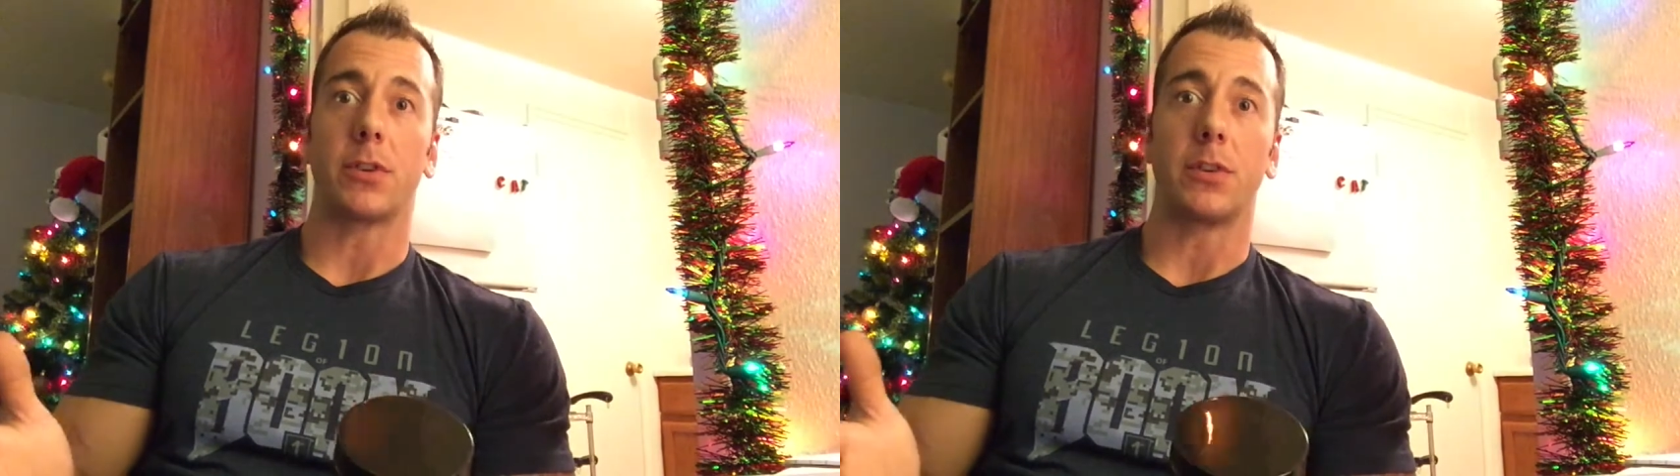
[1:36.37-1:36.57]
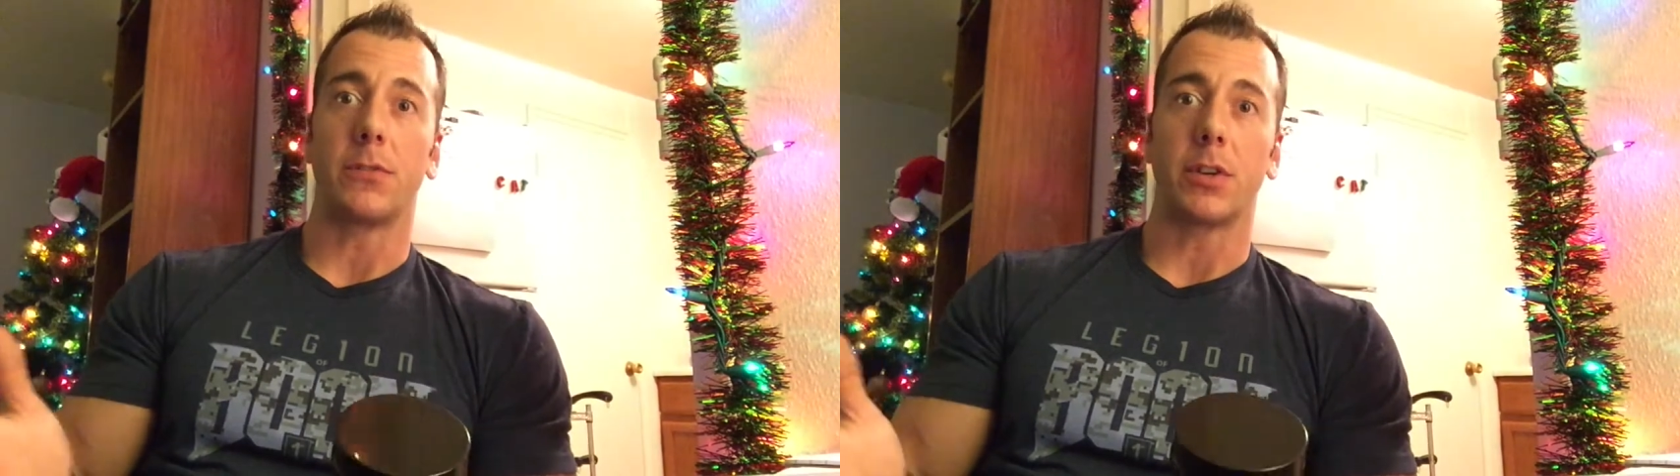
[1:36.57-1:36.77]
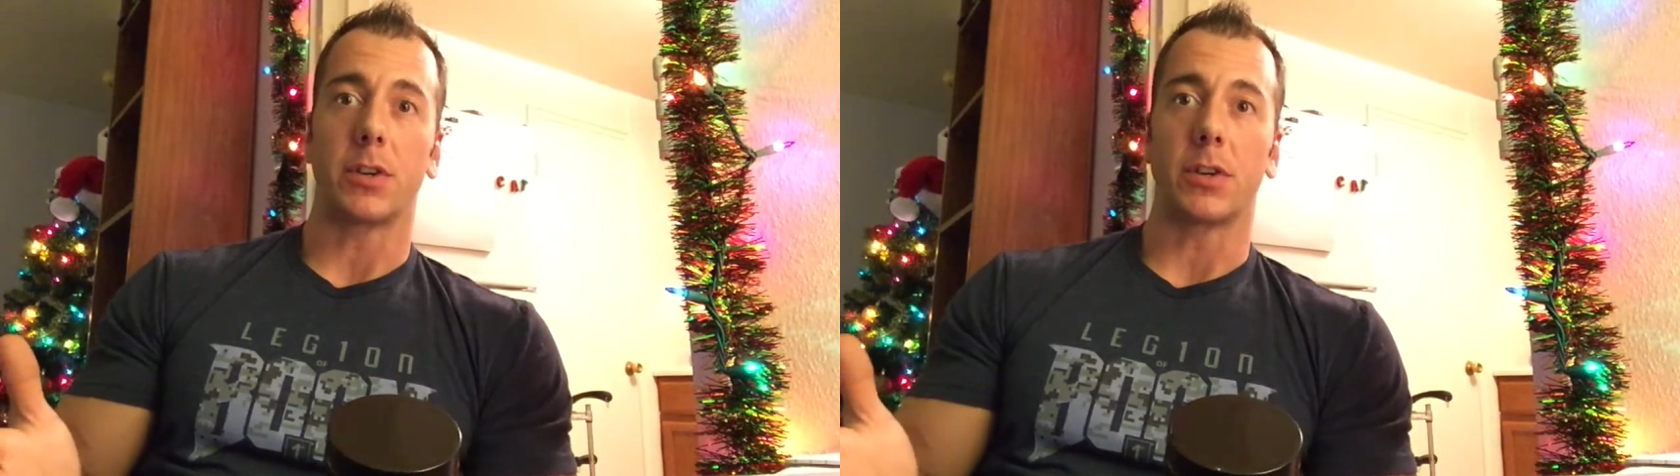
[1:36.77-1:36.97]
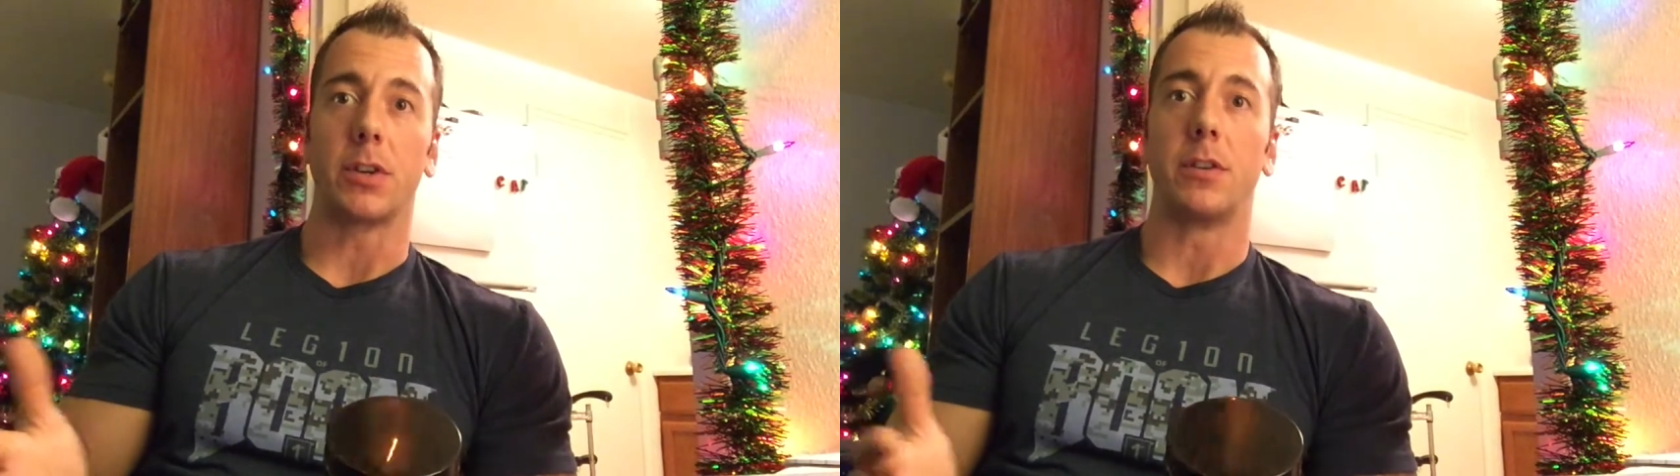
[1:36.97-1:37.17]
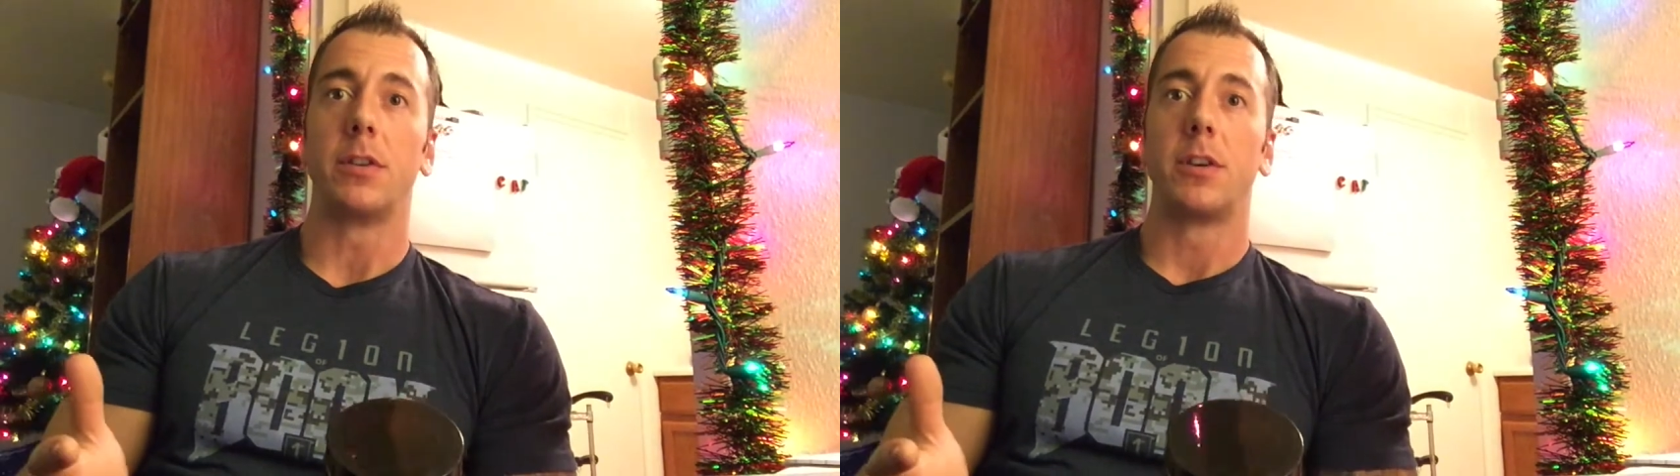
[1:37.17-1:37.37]
You're gonna feel like you're
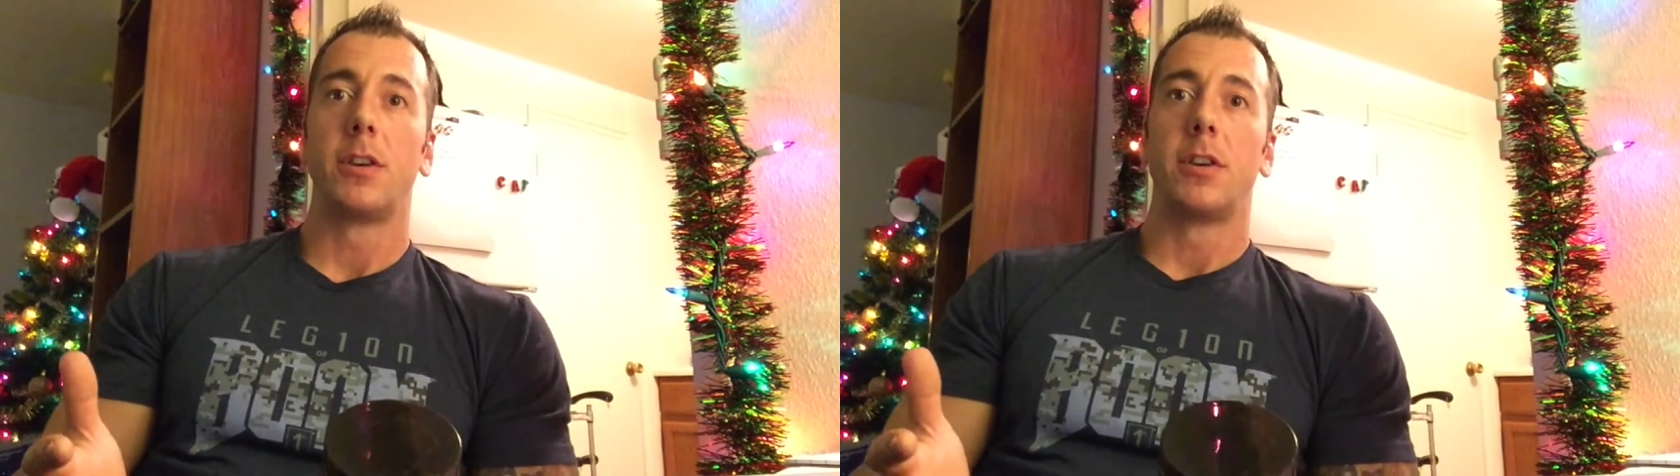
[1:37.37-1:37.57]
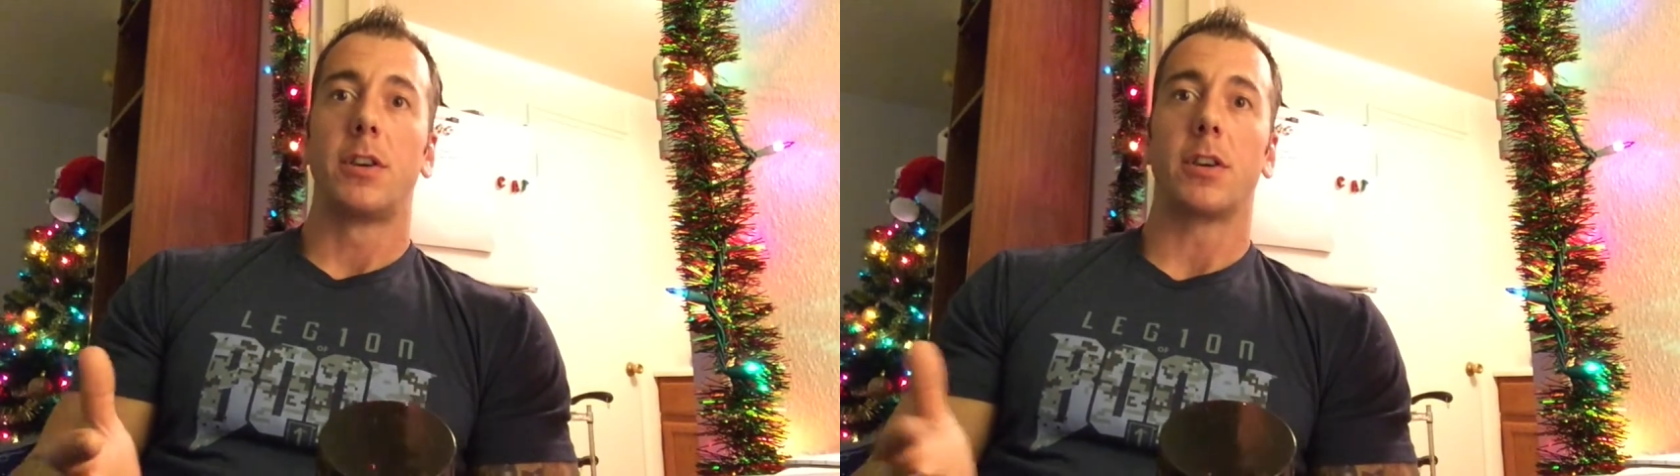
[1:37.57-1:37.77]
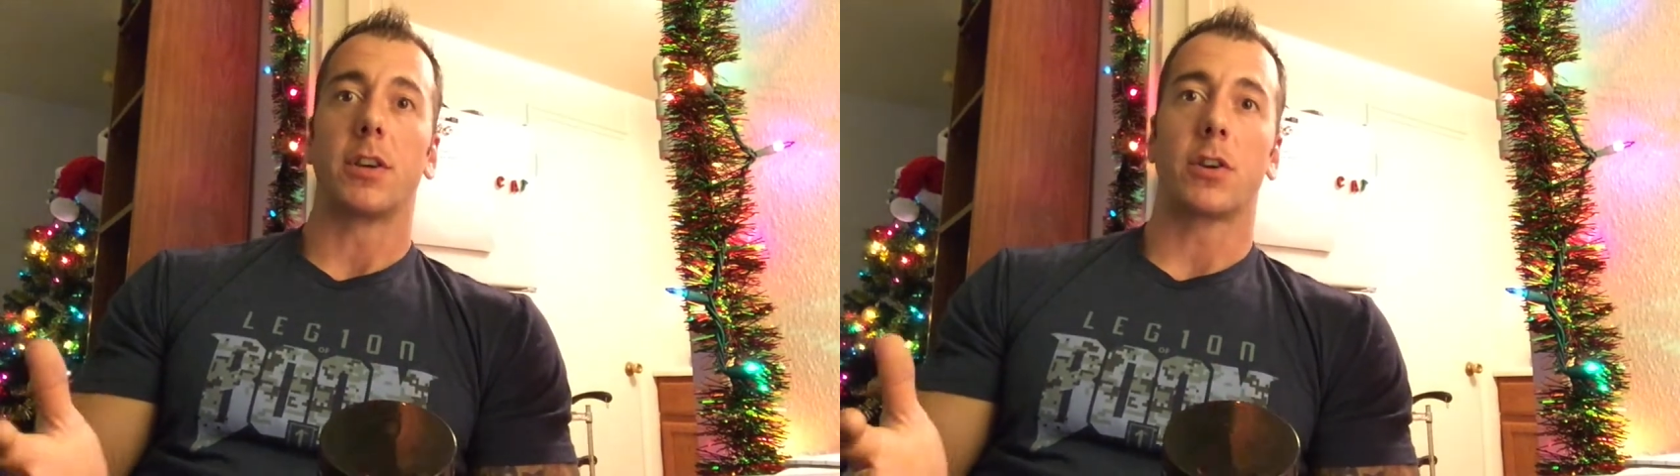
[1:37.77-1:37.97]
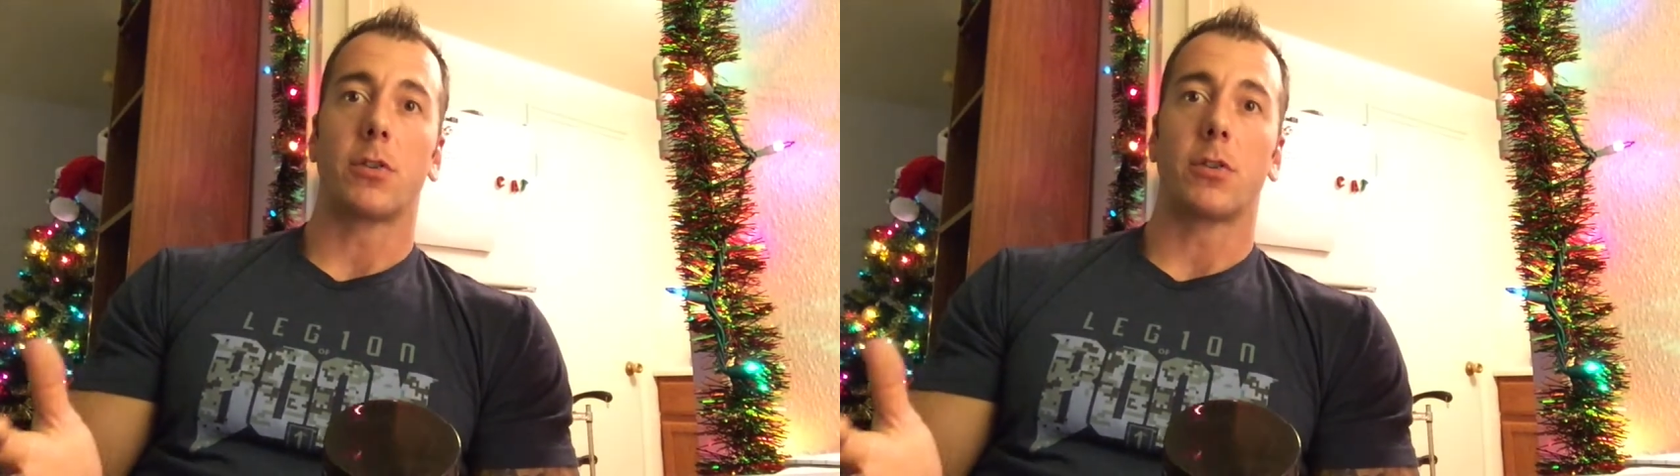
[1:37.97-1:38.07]
gonna you're gonna